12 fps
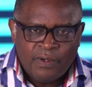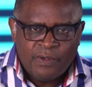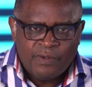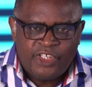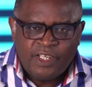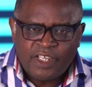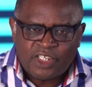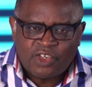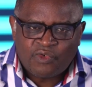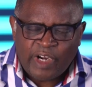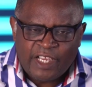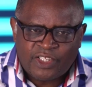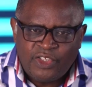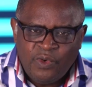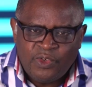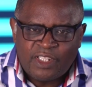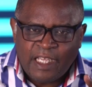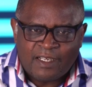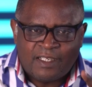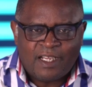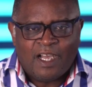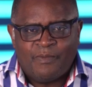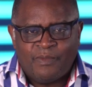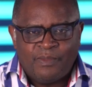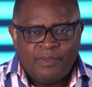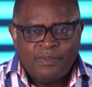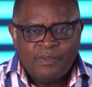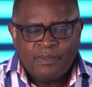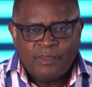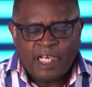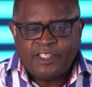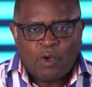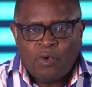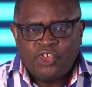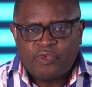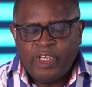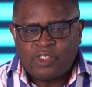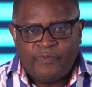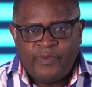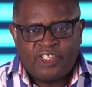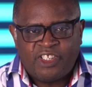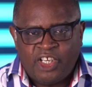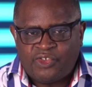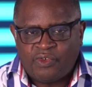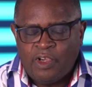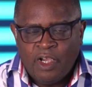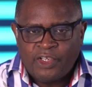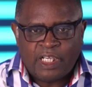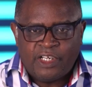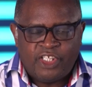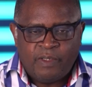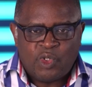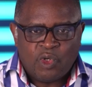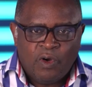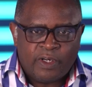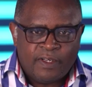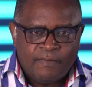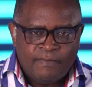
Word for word: Jesus Christ used that term as a consequence of his natural sonship to God.